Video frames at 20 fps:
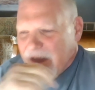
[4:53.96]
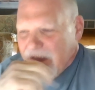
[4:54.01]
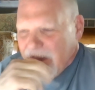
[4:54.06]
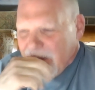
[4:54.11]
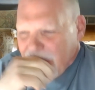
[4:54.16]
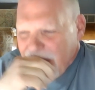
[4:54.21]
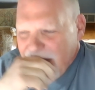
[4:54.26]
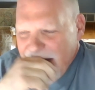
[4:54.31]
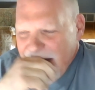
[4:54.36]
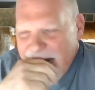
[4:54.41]

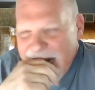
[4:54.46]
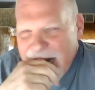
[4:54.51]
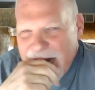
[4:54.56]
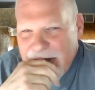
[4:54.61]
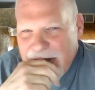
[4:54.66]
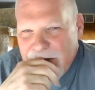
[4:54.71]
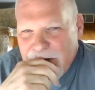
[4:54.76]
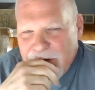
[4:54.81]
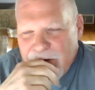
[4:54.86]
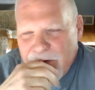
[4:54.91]
they
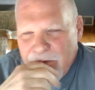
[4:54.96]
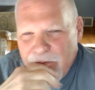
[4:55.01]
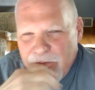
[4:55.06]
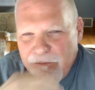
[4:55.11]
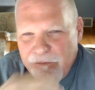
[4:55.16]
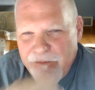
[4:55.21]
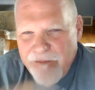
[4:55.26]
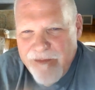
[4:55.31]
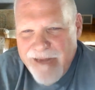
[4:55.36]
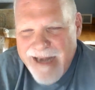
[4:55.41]
had
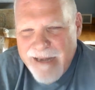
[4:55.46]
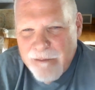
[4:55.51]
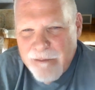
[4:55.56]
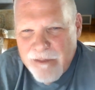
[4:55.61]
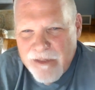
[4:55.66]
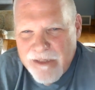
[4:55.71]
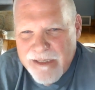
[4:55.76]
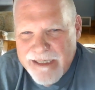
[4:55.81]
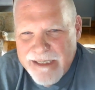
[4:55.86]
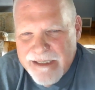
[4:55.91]

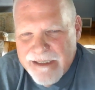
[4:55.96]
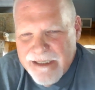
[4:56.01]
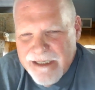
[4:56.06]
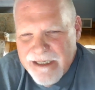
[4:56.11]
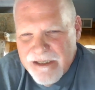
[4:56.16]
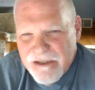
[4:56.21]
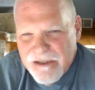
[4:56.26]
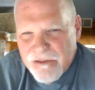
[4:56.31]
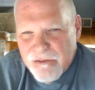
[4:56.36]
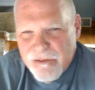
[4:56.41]
family and
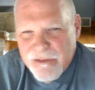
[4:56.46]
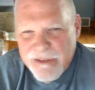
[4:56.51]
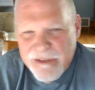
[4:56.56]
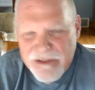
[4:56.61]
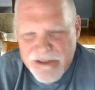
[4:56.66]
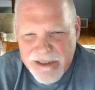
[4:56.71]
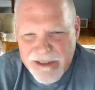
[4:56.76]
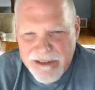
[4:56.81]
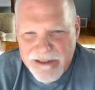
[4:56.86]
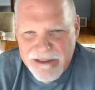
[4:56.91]

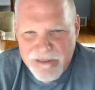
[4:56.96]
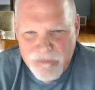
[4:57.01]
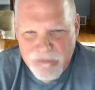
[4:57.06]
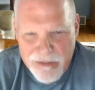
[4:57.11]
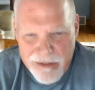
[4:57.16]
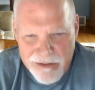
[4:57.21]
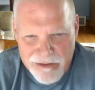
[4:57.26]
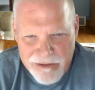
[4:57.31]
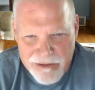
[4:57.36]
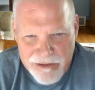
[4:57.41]
histories,
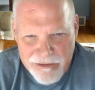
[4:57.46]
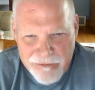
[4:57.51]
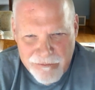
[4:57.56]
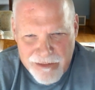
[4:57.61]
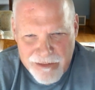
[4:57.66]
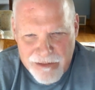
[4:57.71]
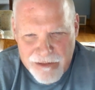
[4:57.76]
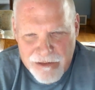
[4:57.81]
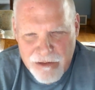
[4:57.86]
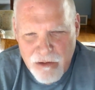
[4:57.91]

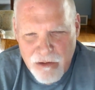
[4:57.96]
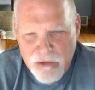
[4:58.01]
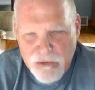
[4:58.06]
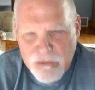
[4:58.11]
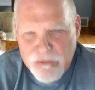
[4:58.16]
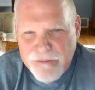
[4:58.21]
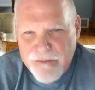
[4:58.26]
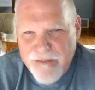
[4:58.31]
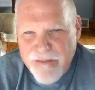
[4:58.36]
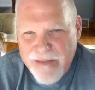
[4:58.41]
relatively
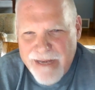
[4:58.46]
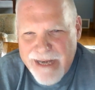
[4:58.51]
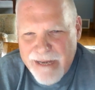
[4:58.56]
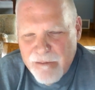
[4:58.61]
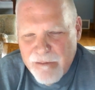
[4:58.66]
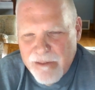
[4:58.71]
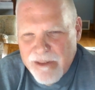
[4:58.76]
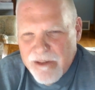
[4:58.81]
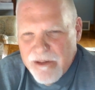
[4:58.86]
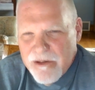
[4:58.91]
close
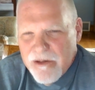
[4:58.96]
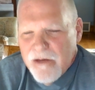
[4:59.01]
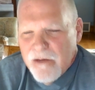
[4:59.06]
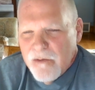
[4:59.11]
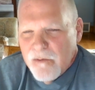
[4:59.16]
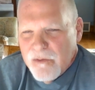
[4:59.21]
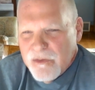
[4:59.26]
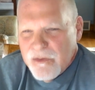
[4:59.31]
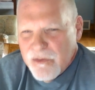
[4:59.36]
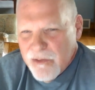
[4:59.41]
family,
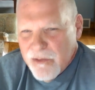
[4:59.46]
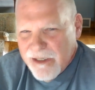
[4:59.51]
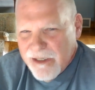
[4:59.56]
which were in